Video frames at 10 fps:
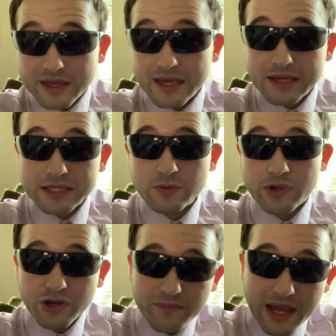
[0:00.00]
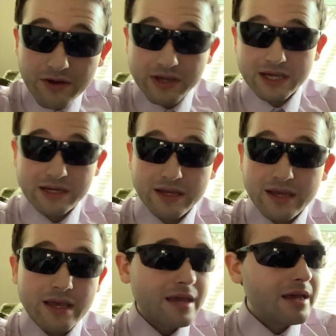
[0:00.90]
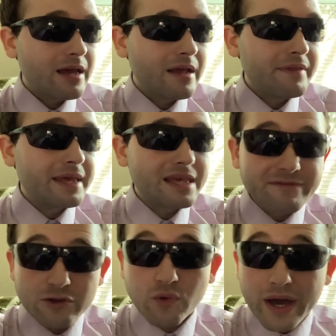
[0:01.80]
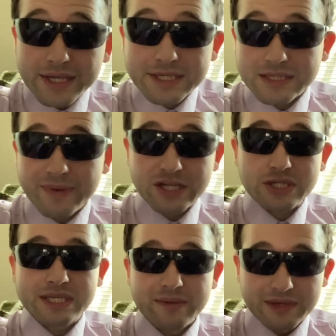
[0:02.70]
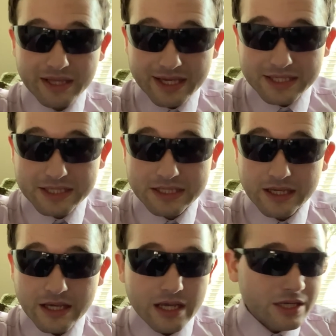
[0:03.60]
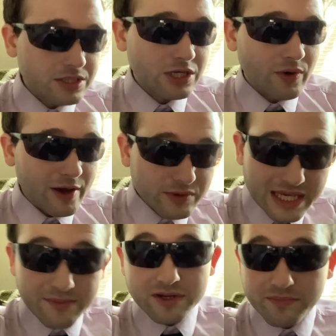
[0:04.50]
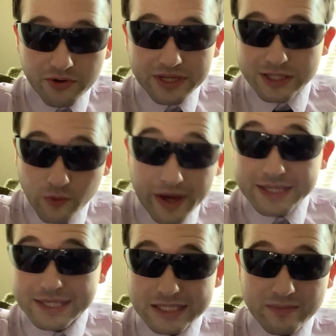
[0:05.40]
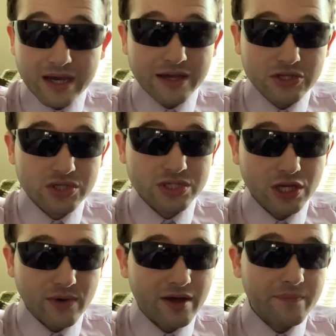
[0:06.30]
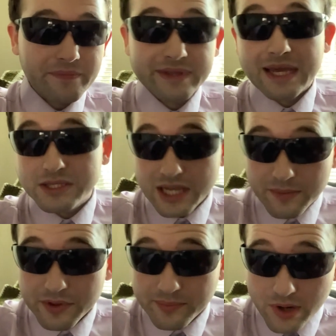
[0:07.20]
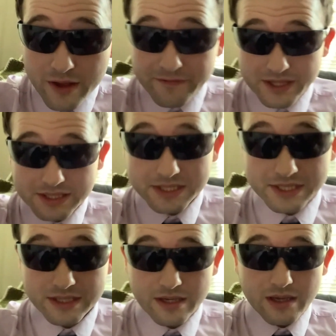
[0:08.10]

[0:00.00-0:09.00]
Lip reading: thing is, when you're married, they give you twice as much stimulus. So I was able to put in twice as much, so I'll get double the profits